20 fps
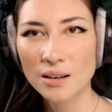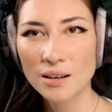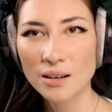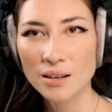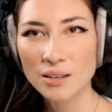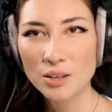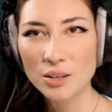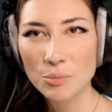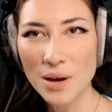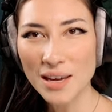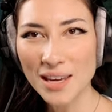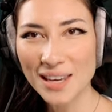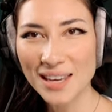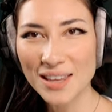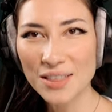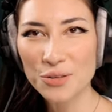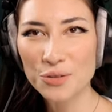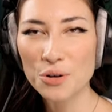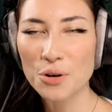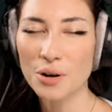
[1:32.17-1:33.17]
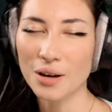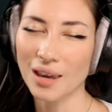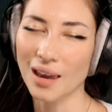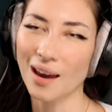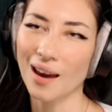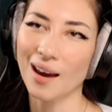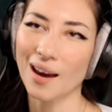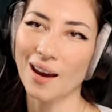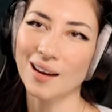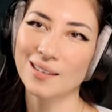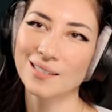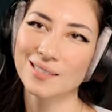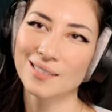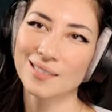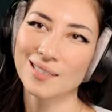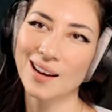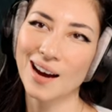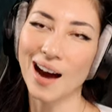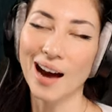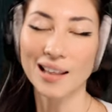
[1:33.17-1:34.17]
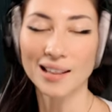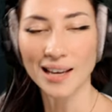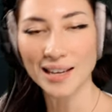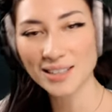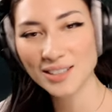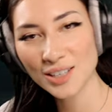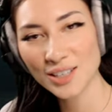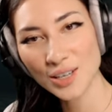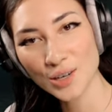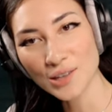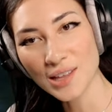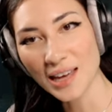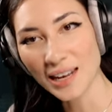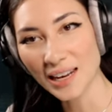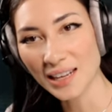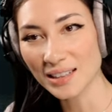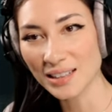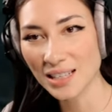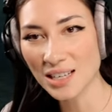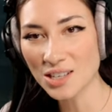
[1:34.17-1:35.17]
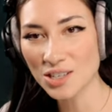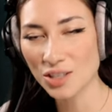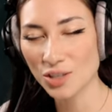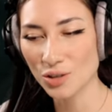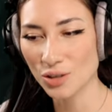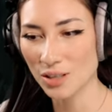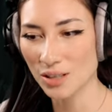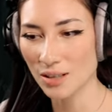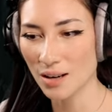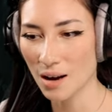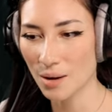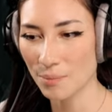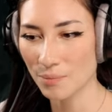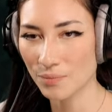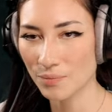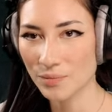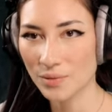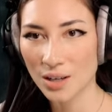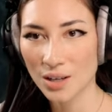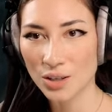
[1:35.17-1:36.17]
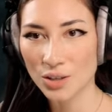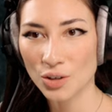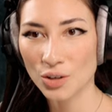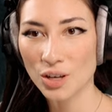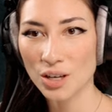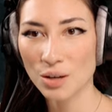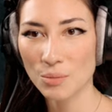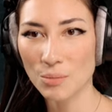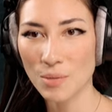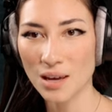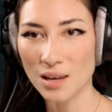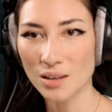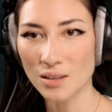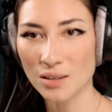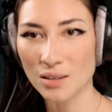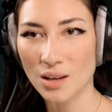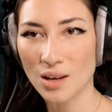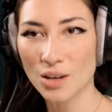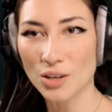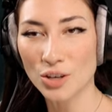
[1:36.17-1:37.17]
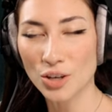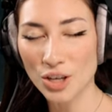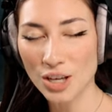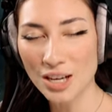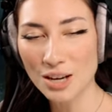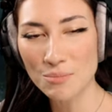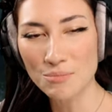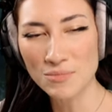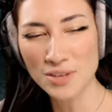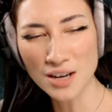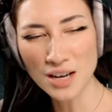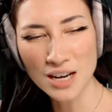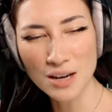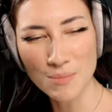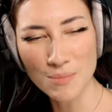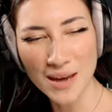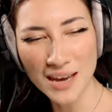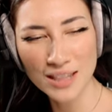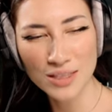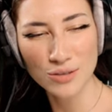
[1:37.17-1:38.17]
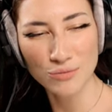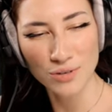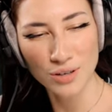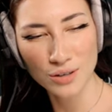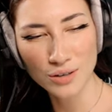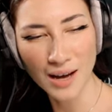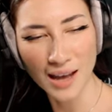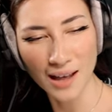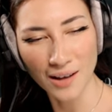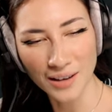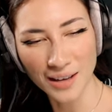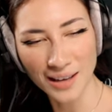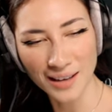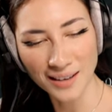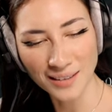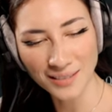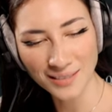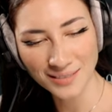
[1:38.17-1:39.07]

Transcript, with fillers: You're making it through. Okay. I like to hear that. At least you're um you're gonna make it you're gonna you're gonna make it through, hell yeah.